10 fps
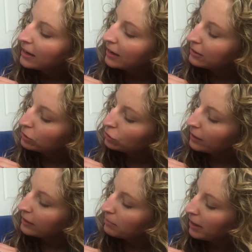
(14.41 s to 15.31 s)

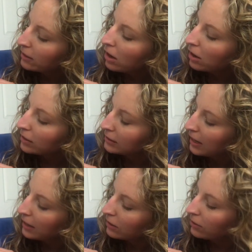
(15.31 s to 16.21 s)
illustrated by
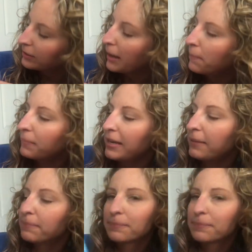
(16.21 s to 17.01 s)
Carla Golembi.